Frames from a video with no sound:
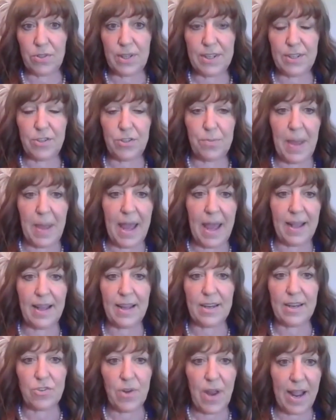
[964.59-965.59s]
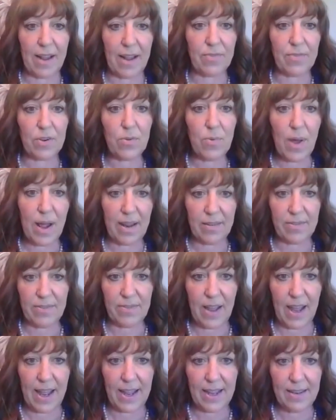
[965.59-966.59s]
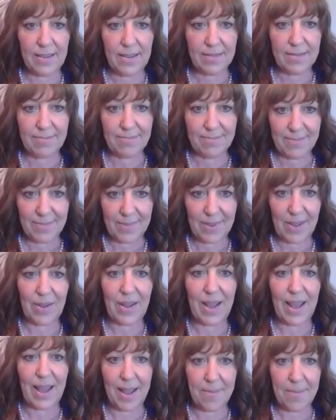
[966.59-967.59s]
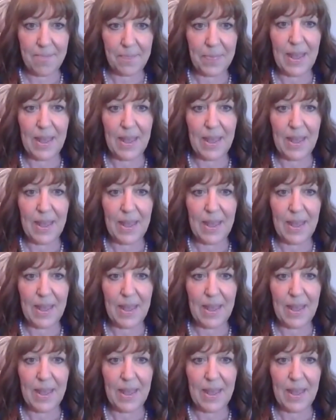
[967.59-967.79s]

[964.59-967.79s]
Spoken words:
get you back on track for qualifying. Okay.